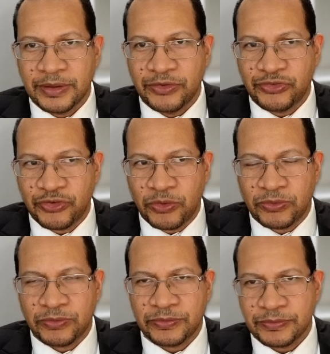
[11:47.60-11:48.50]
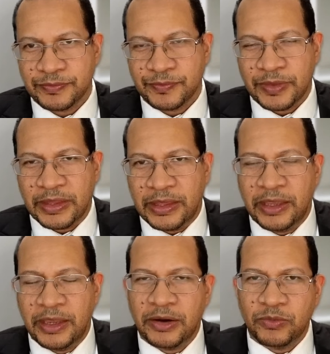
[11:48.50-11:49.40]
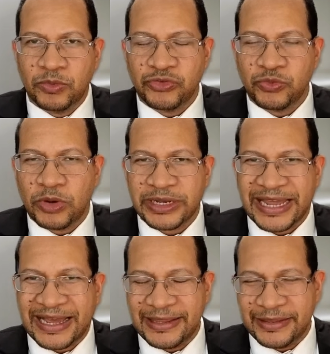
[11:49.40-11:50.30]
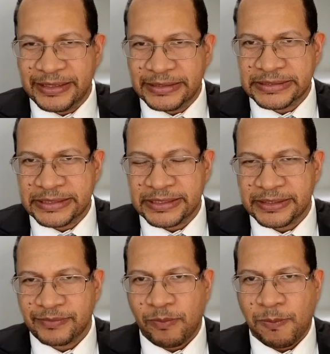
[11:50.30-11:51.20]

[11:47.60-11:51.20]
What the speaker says: So, here was what I then did.